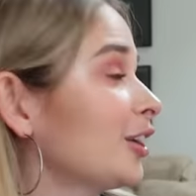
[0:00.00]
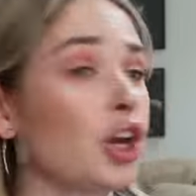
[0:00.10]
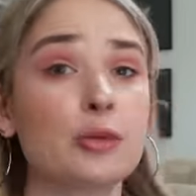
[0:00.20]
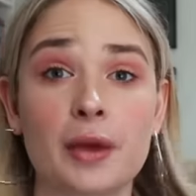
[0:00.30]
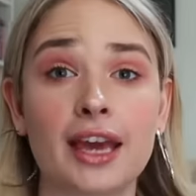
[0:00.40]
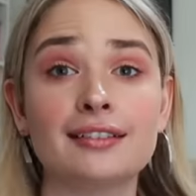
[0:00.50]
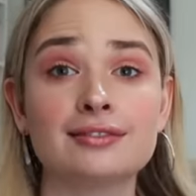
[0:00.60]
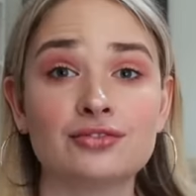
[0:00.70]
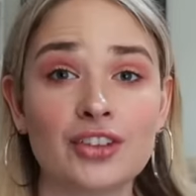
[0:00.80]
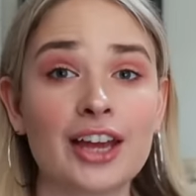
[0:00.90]
could
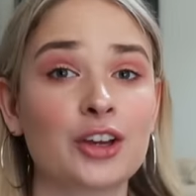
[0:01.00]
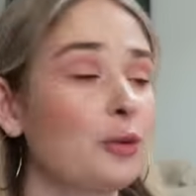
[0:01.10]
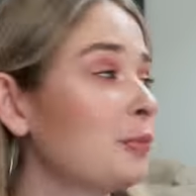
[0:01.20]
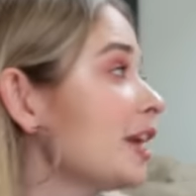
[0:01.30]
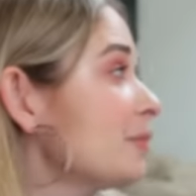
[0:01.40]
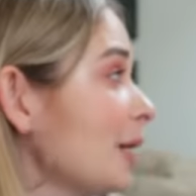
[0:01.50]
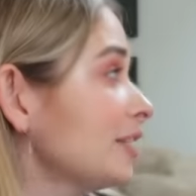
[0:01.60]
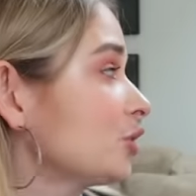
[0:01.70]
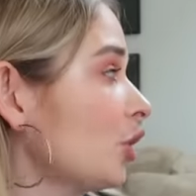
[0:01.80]
be based